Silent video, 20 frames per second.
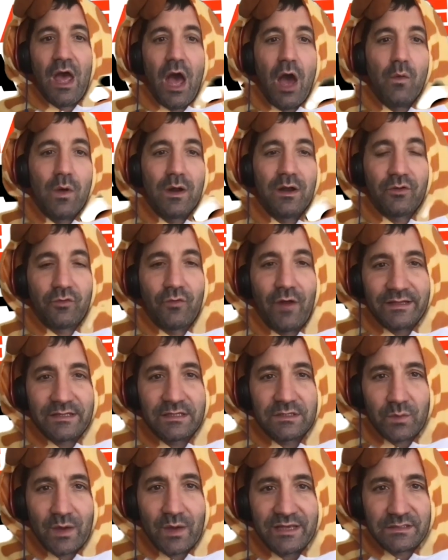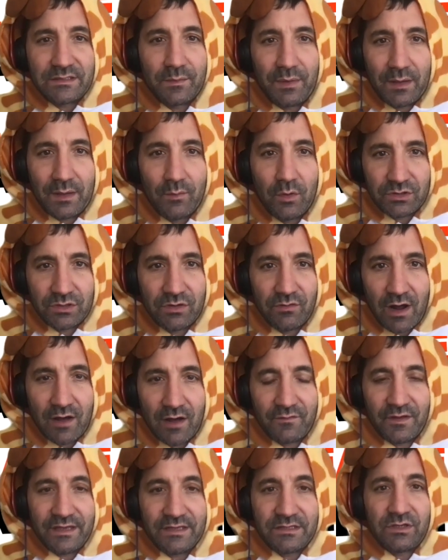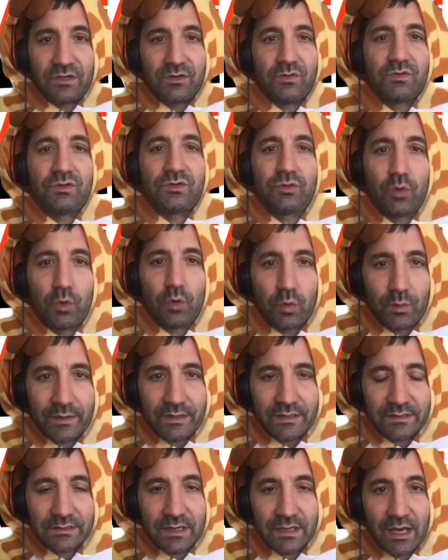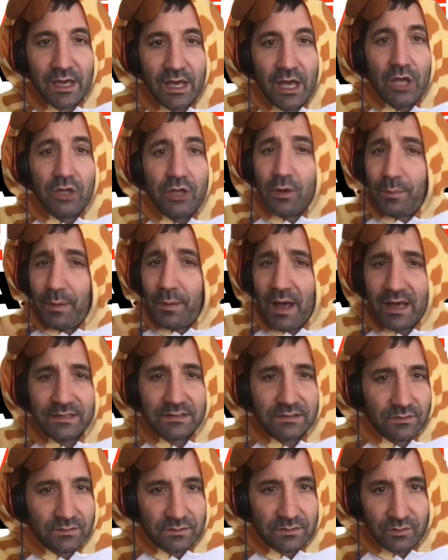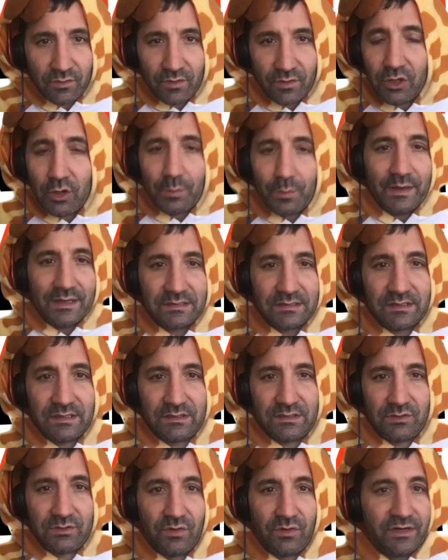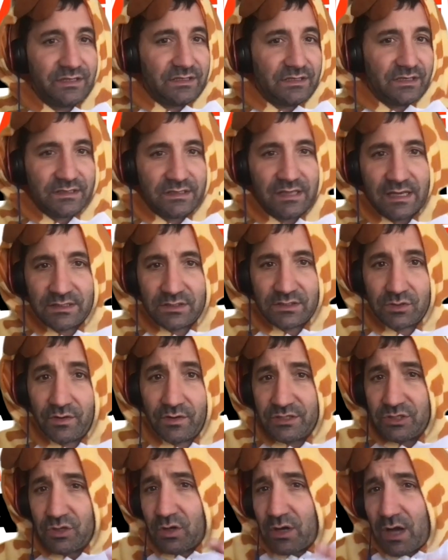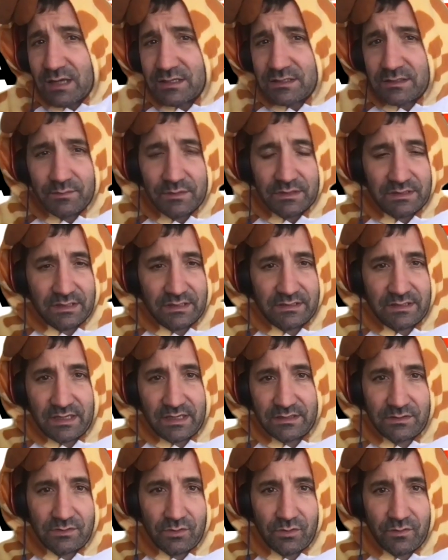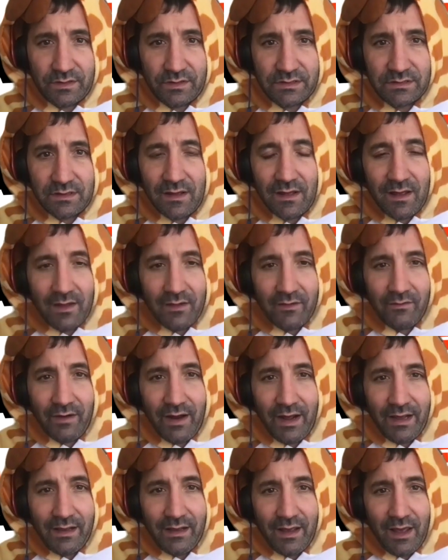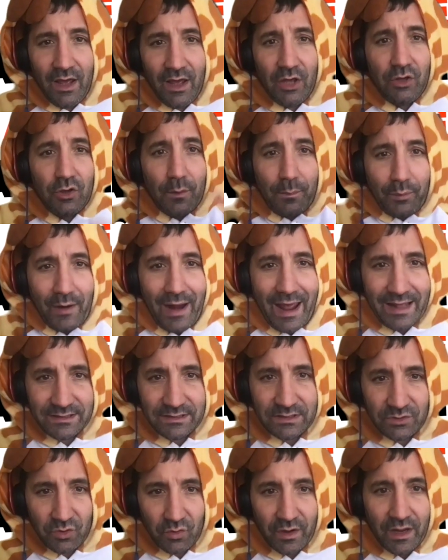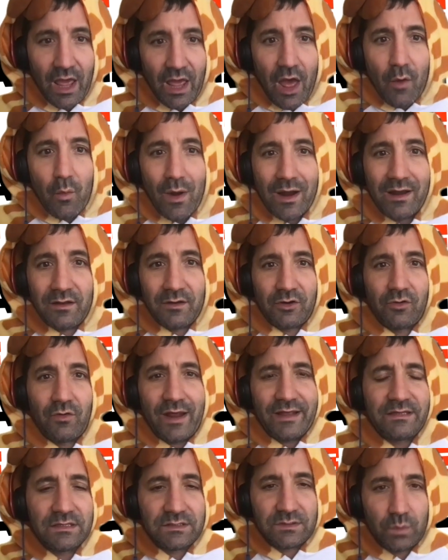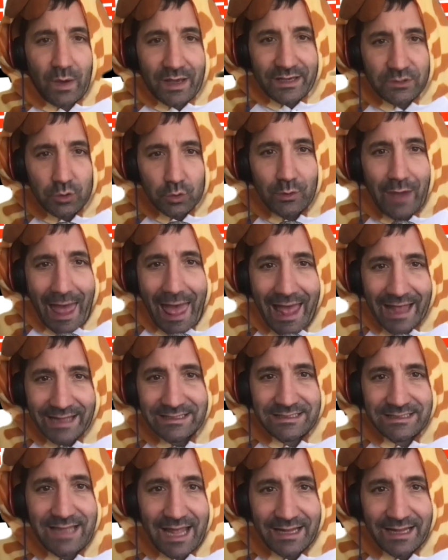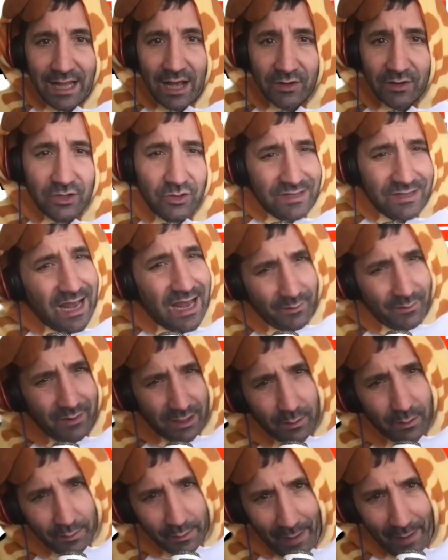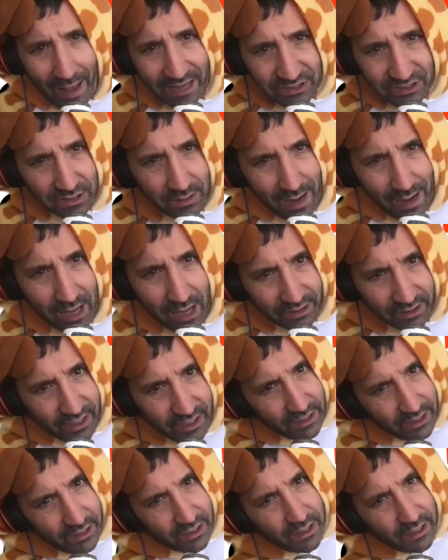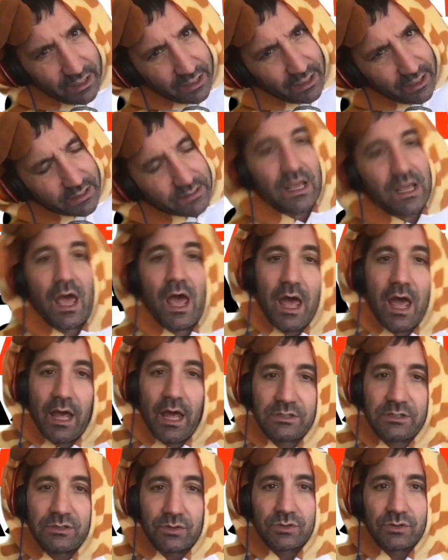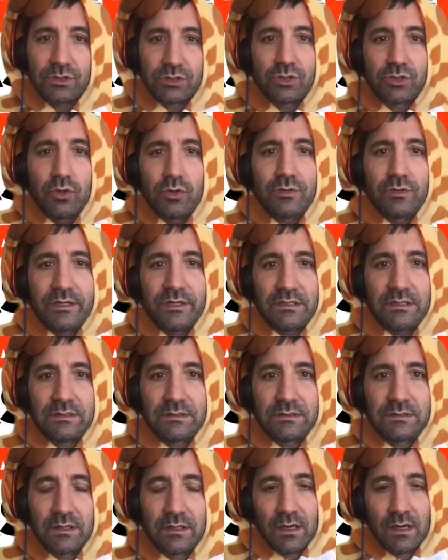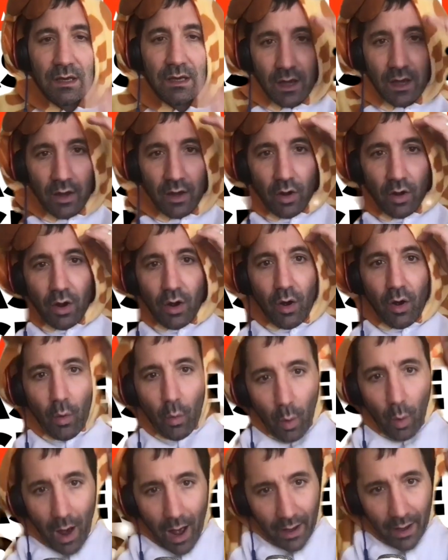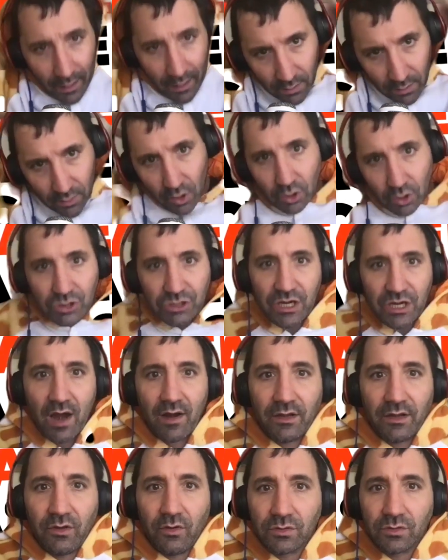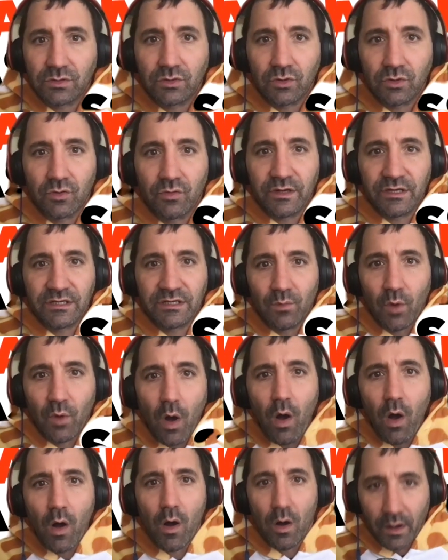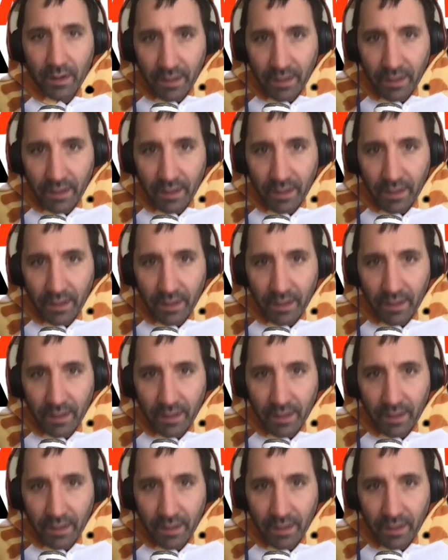And one of the greatest ways to be more giraffe is to use stories your personal story, your business story, success stories, your customer success stories right? Your brand story. One of the greatest ways you can stand out. Can you tell them a little bit passionate about this? Is through stories. Why are you not sharing your stories more?